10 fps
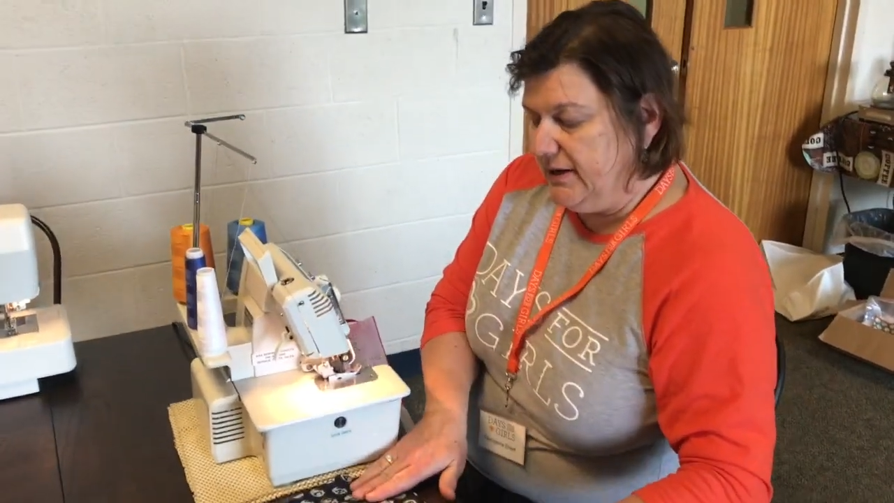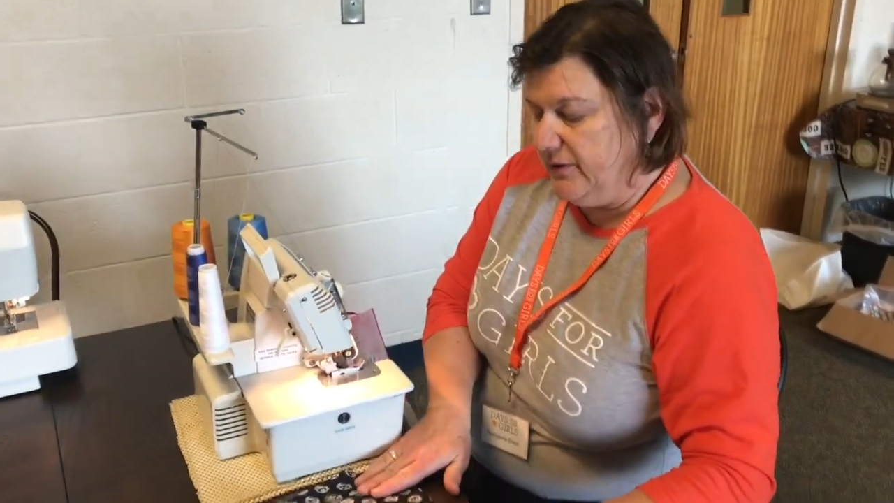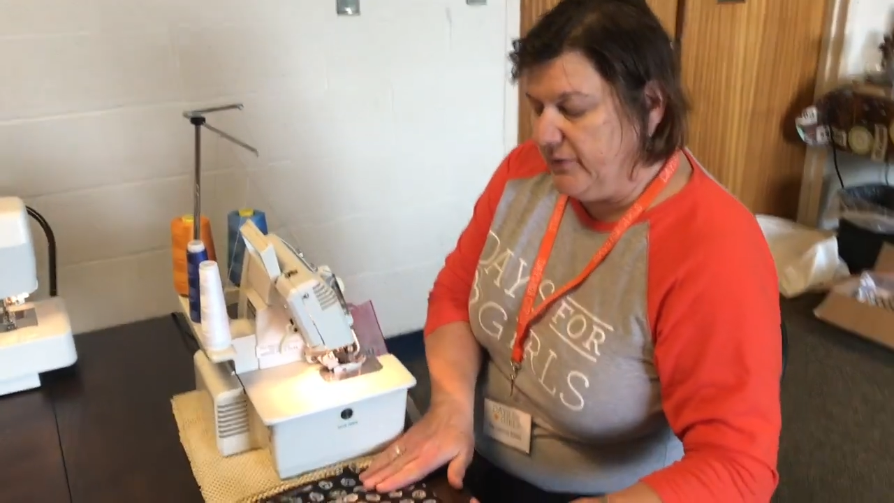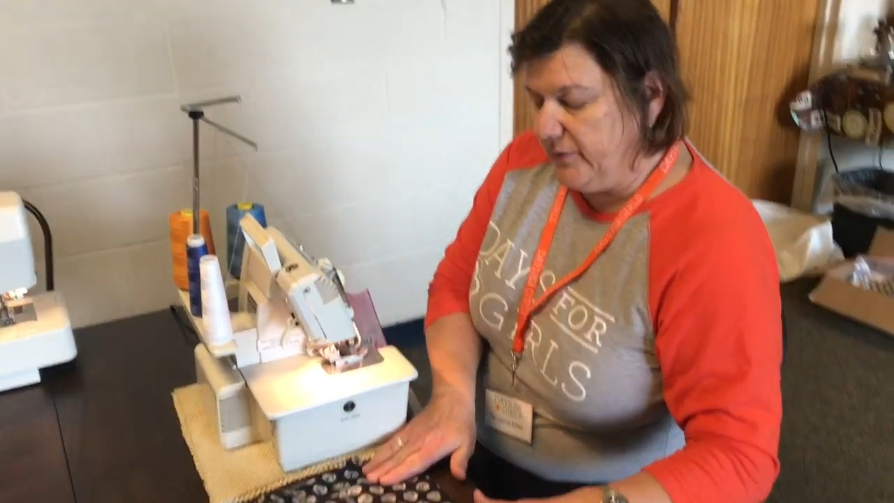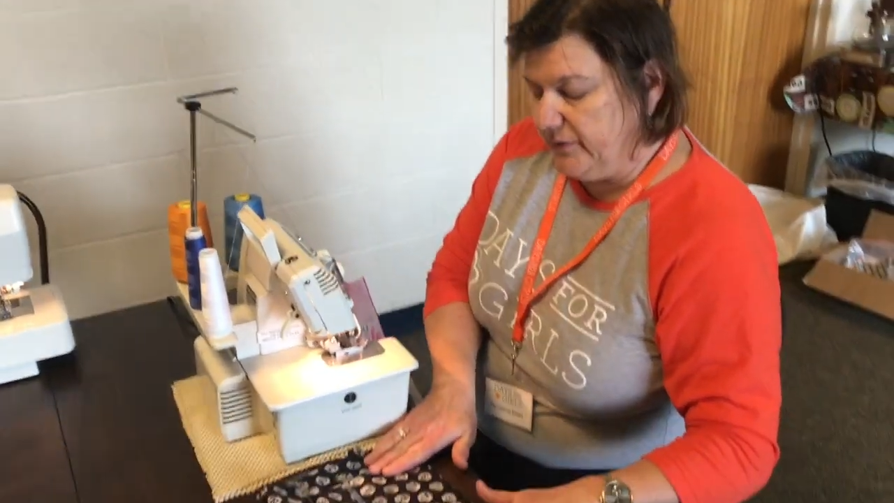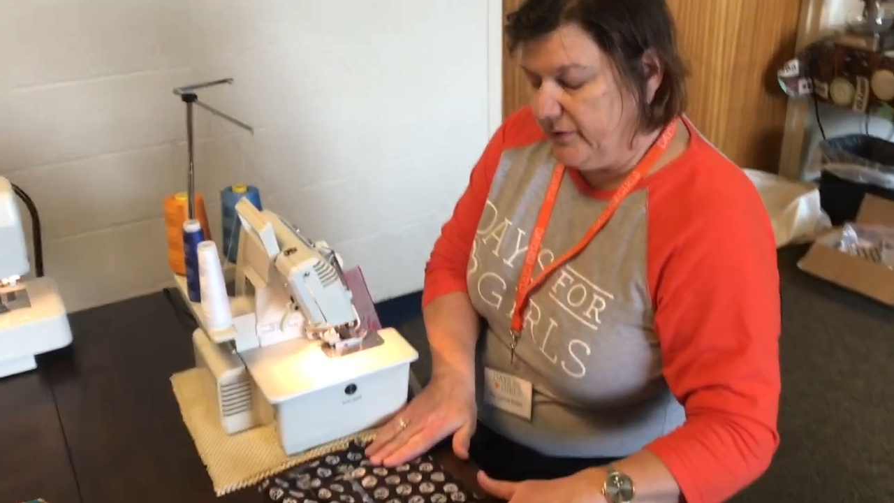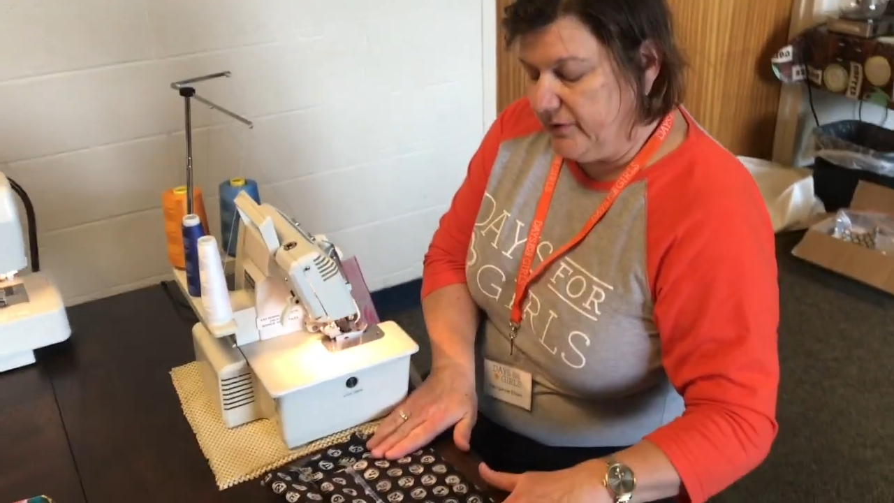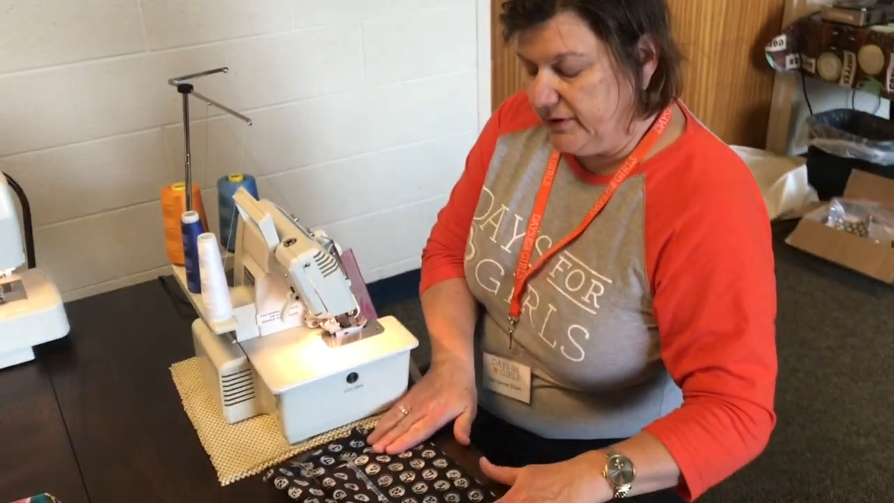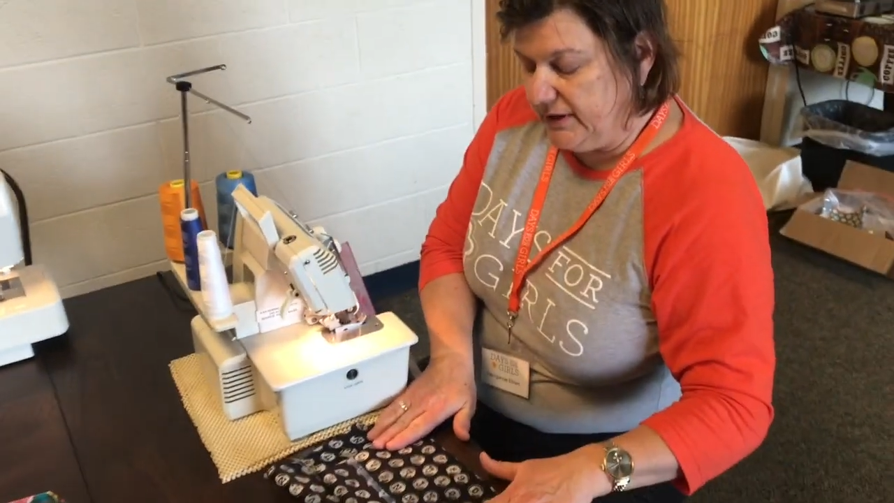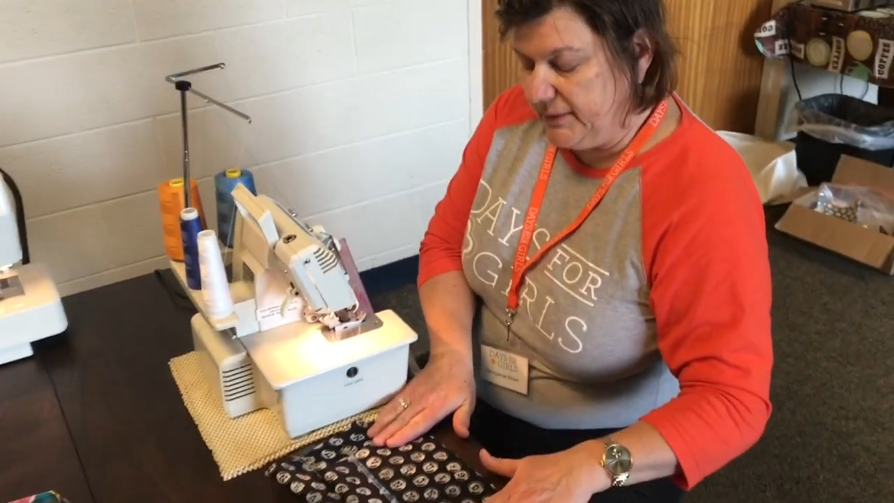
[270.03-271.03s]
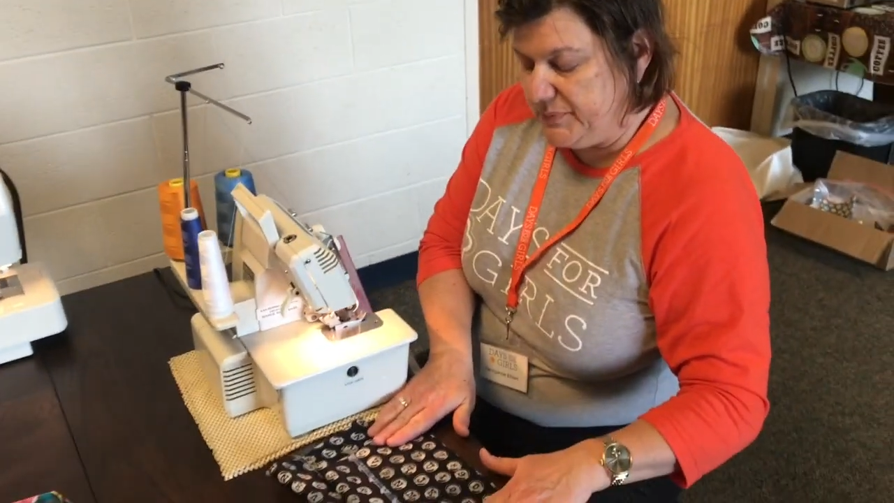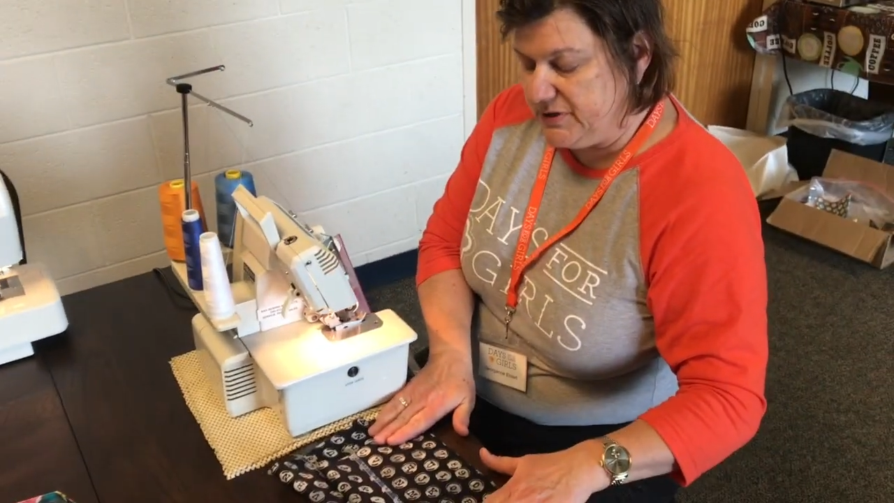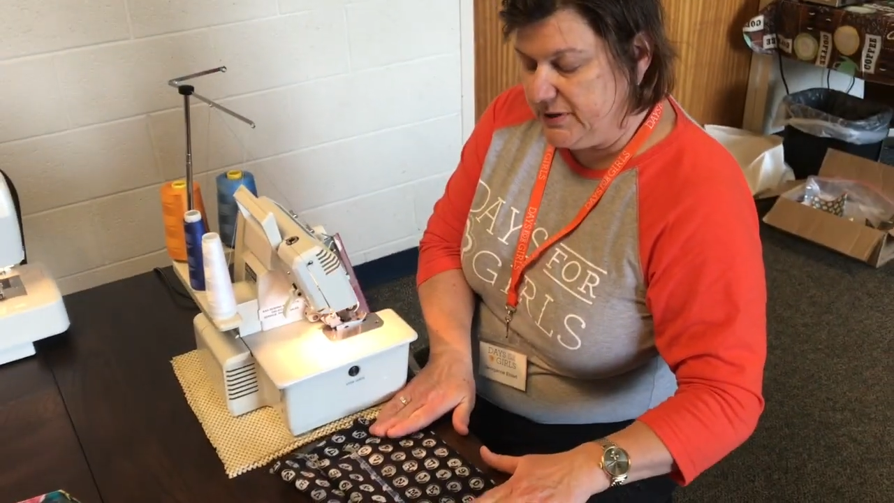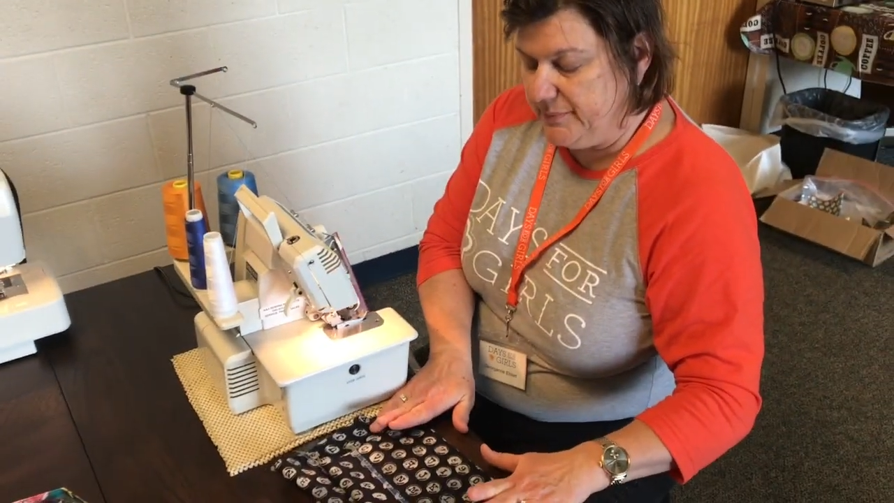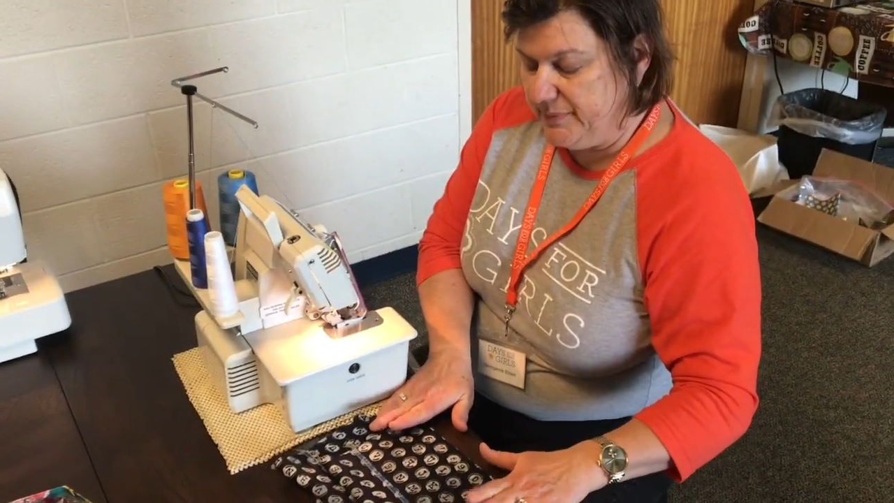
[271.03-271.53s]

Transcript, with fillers: or, or clips